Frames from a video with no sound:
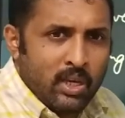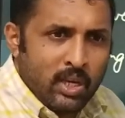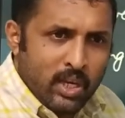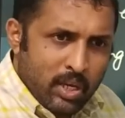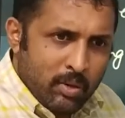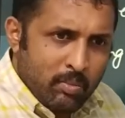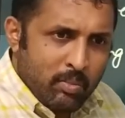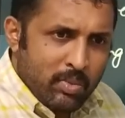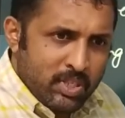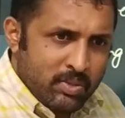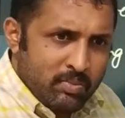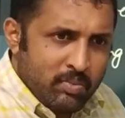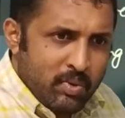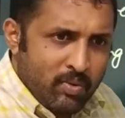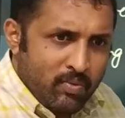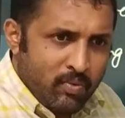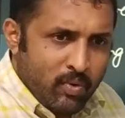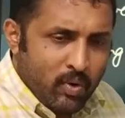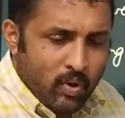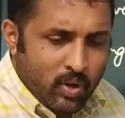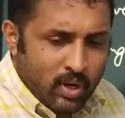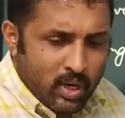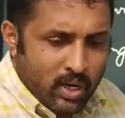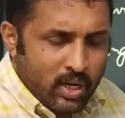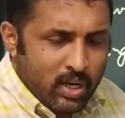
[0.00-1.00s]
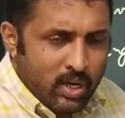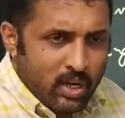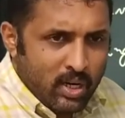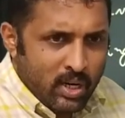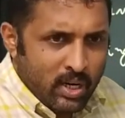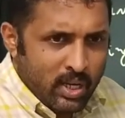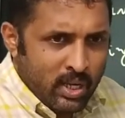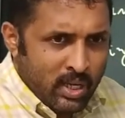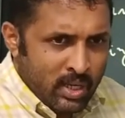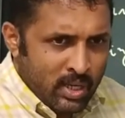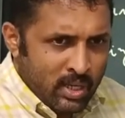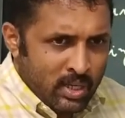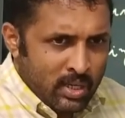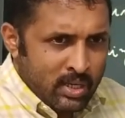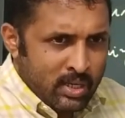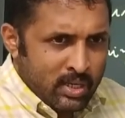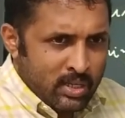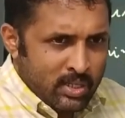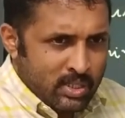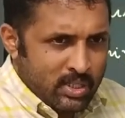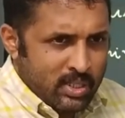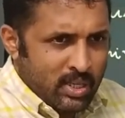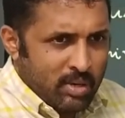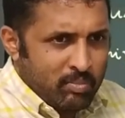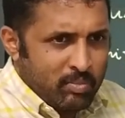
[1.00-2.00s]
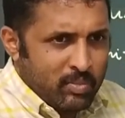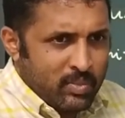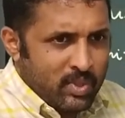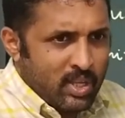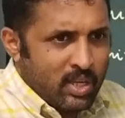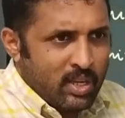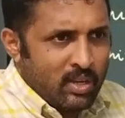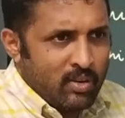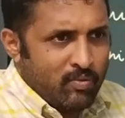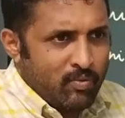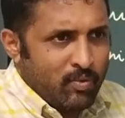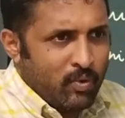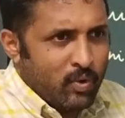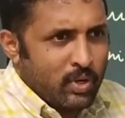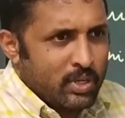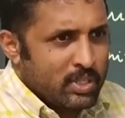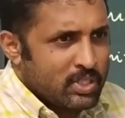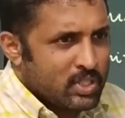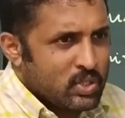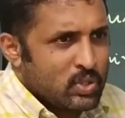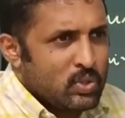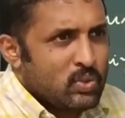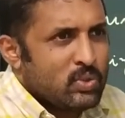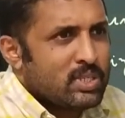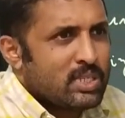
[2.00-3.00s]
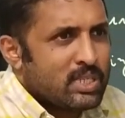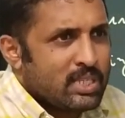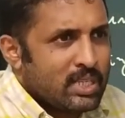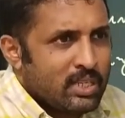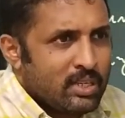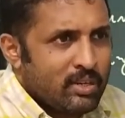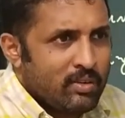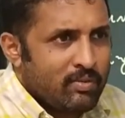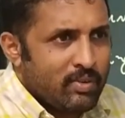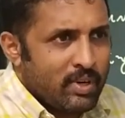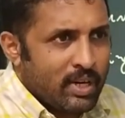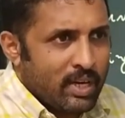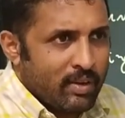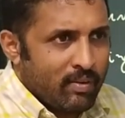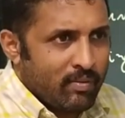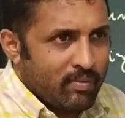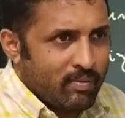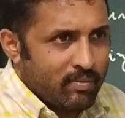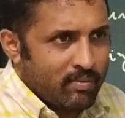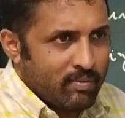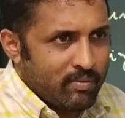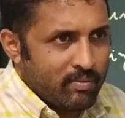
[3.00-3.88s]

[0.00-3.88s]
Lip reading: It must be for earning something for us to survive.